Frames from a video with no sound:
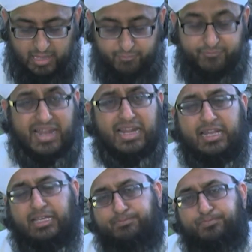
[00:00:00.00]

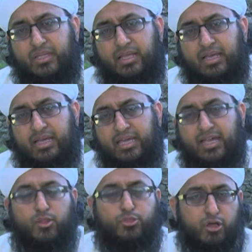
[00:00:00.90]
Finally, he
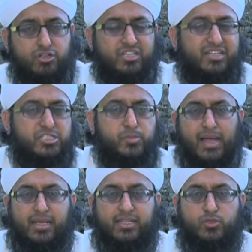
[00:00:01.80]
had a thought in his
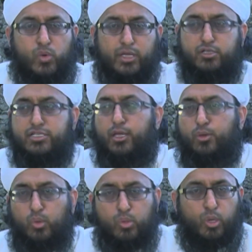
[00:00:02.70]
mind that why not I
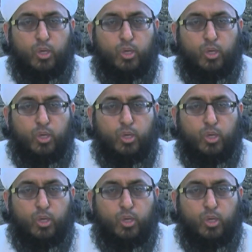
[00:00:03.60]
go